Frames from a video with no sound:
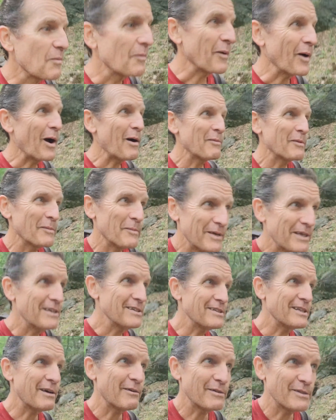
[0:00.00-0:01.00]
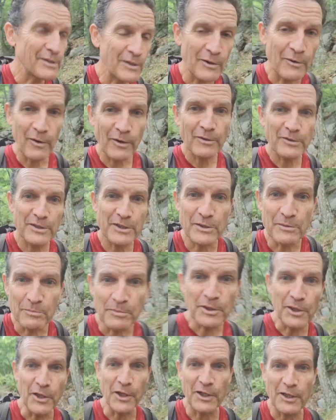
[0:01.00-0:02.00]
Problem is, I was engrossed in a
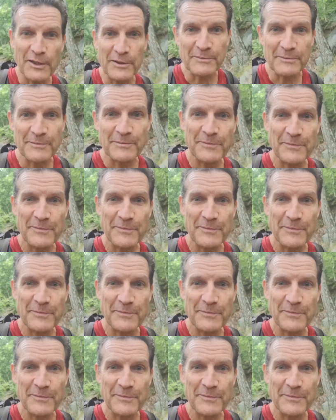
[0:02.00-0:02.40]
book.